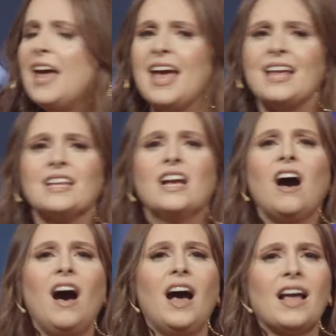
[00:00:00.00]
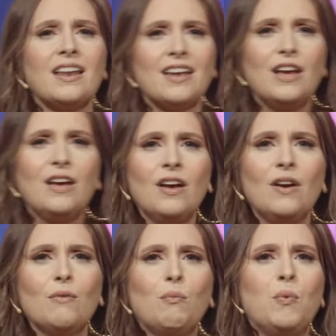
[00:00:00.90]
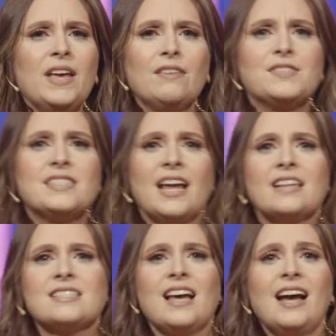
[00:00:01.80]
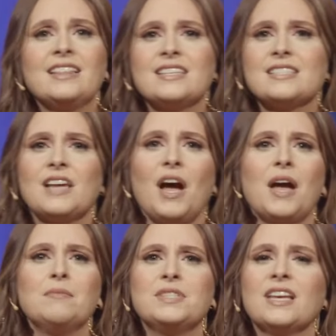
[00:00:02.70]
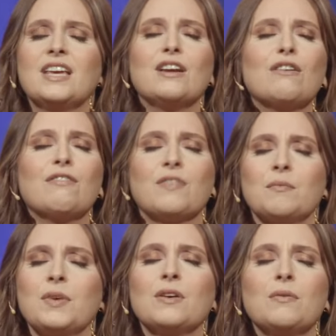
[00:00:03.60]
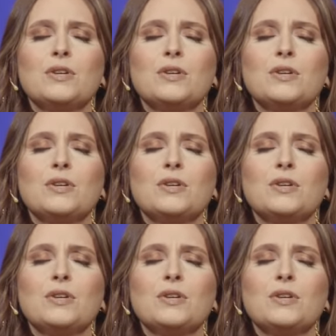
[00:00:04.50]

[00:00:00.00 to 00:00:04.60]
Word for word: And God, we have set aside this time to hear from you.